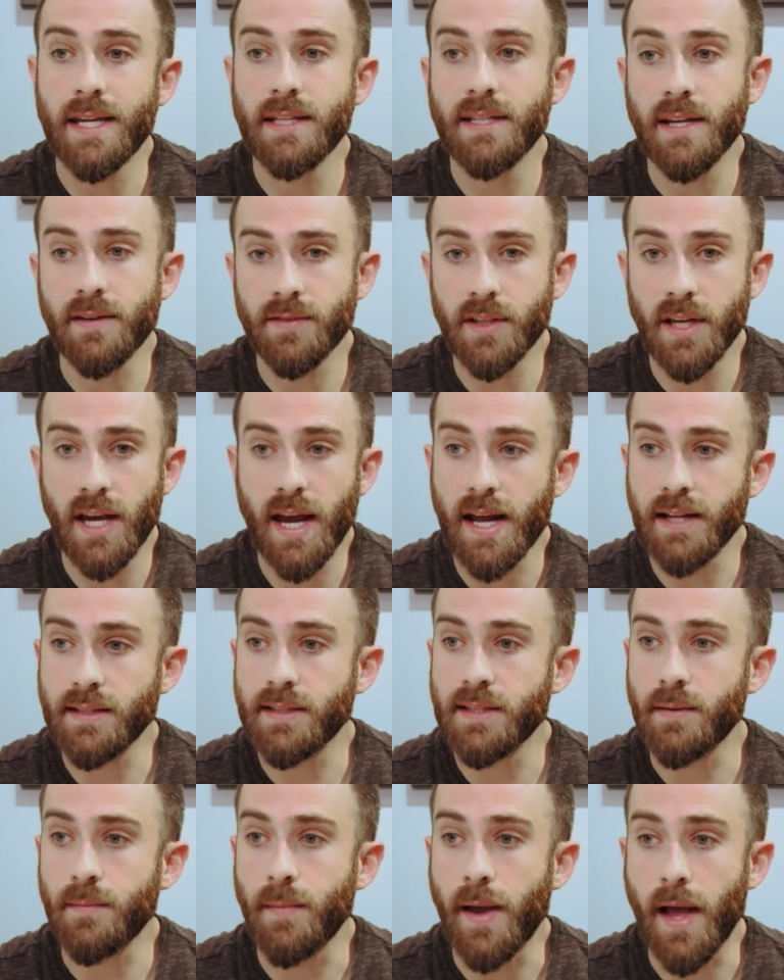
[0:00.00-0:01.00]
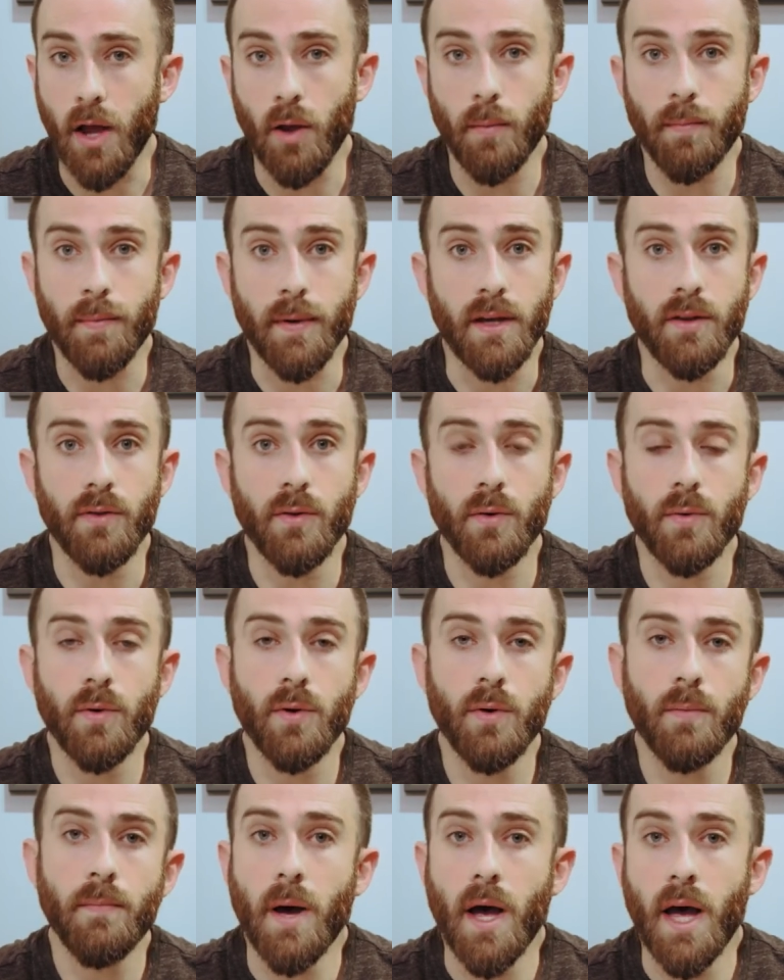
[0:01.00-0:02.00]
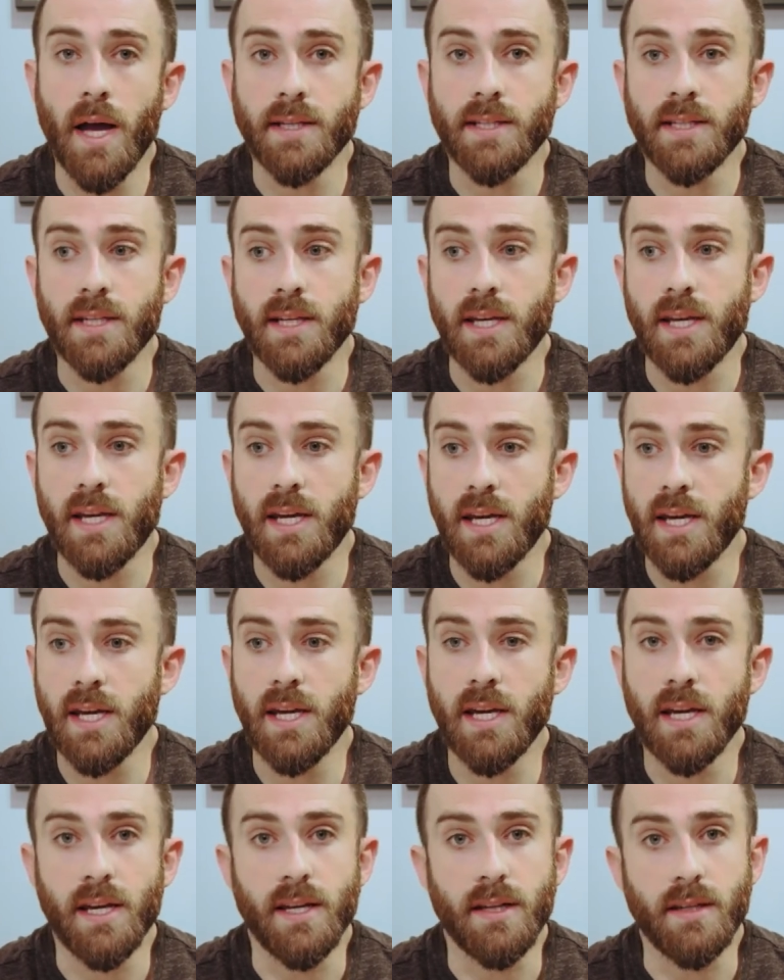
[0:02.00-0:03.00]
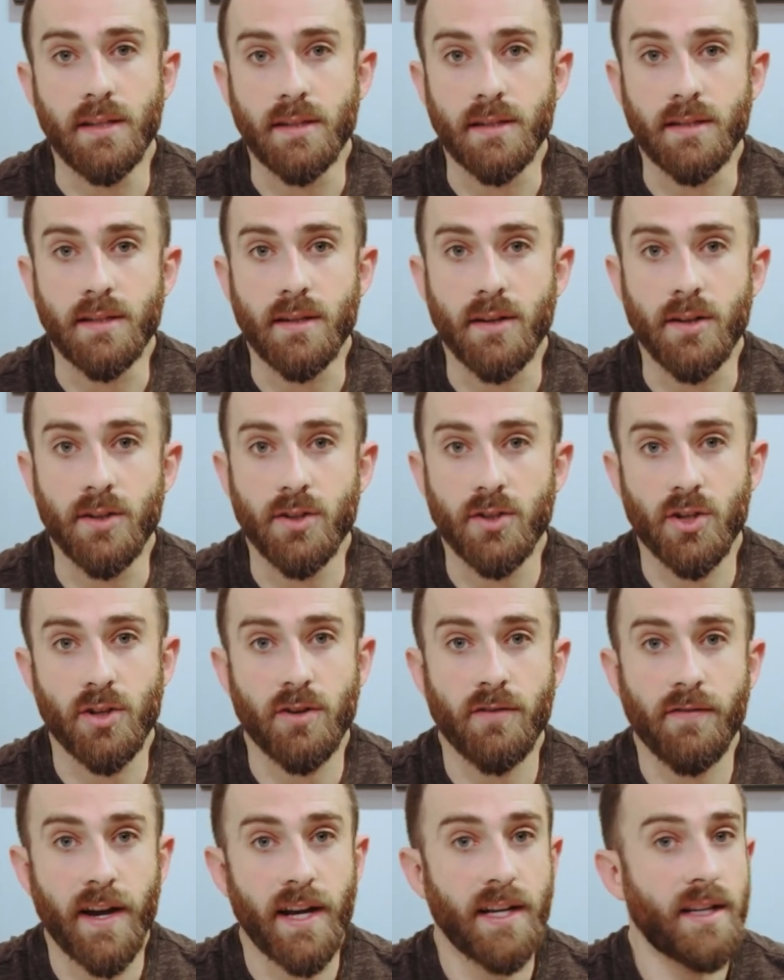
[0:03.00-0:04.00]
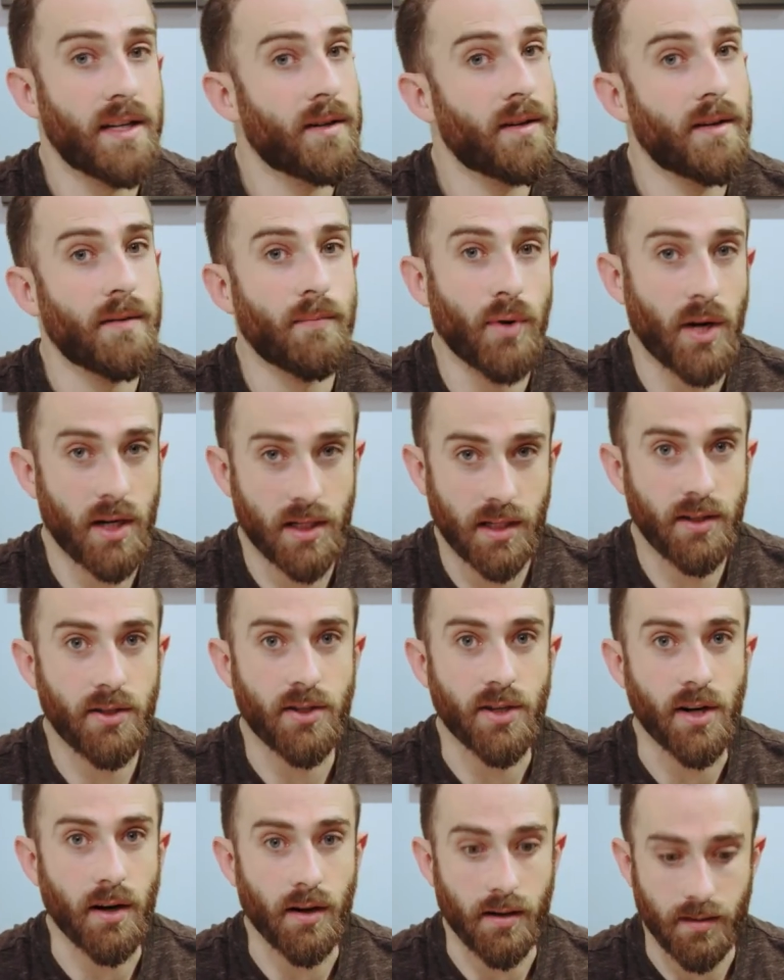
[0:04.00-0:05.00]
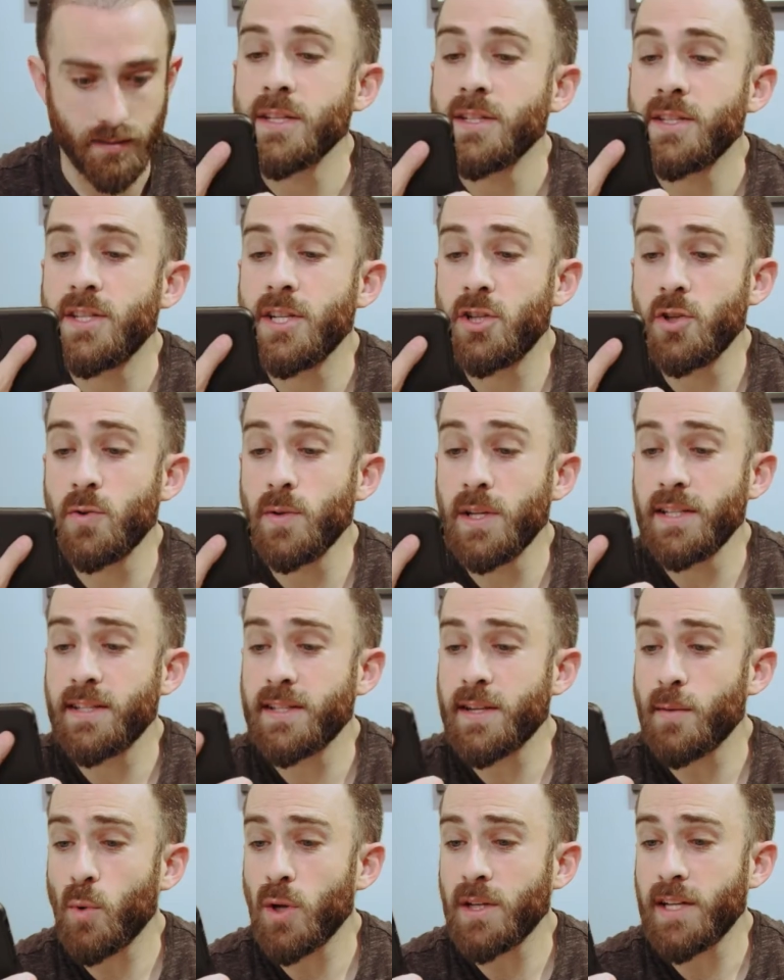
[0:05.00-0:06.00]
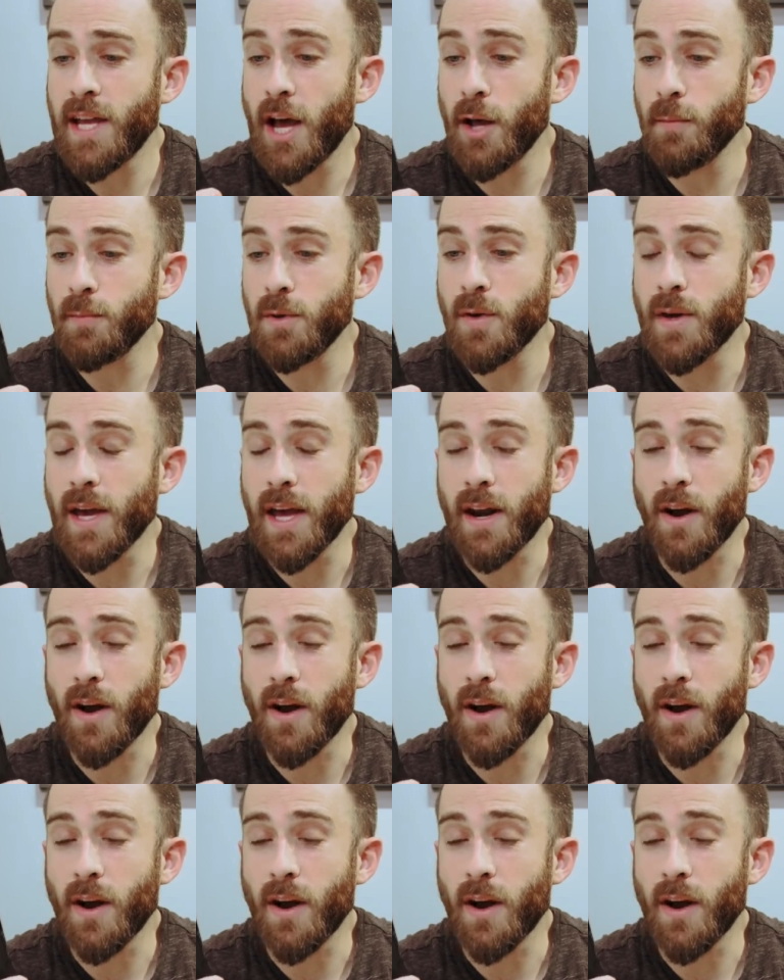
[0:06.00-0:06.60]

definitely had some help in the room, but he is a certified practitioner. Did you need someone to help you get